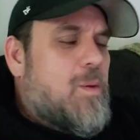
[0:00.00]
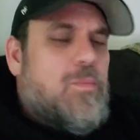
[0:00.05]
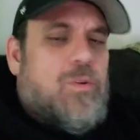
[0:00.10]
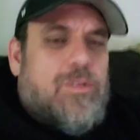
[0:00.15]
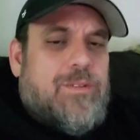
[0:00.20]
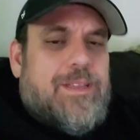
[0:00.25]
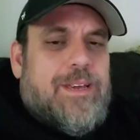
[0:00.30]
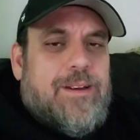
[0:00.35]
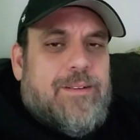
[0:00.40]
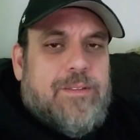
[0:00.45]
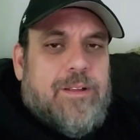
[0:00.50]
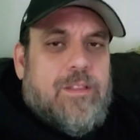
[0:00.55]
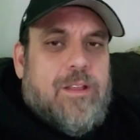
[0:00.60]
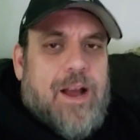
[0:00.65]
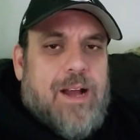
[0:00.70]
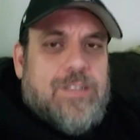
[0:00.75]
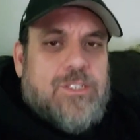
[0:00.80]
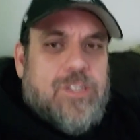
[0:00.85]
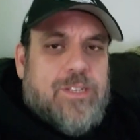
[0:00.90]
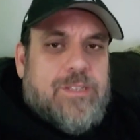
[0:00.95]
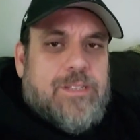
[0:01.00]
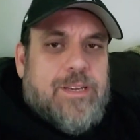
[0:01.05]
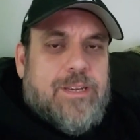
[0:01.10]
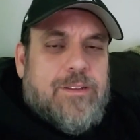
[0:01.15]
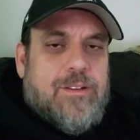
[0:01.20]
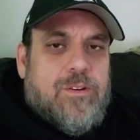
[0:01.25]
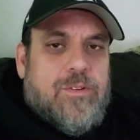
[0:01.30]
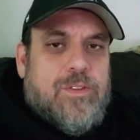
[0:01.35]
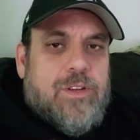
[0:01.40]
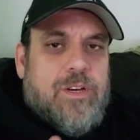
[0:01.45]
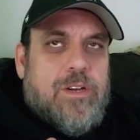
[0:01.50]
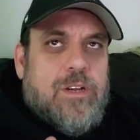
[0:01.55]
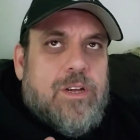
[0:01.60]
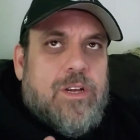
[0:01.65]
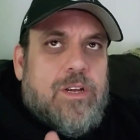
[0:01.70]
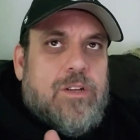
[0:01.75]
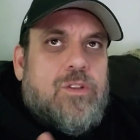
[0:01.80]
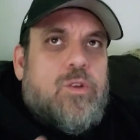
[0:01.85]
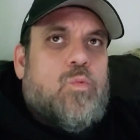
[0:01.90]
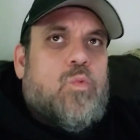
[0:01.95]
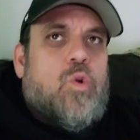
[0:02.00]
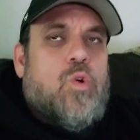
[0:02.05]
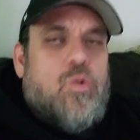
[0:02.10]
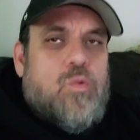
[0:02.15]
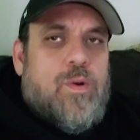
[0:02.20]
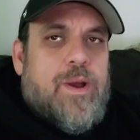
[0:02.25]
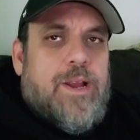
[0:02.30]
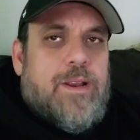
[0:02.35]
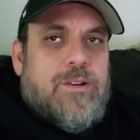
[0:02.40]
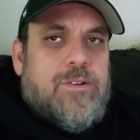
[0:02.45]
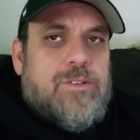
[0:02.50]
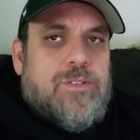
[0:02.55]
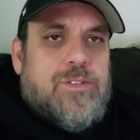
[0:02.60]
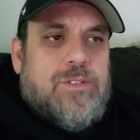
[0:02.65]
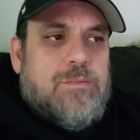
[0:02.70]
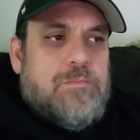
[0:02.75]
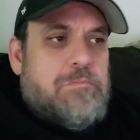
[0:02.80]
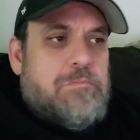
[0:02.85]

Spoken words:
more thing of the logic thing though, the War Raiders.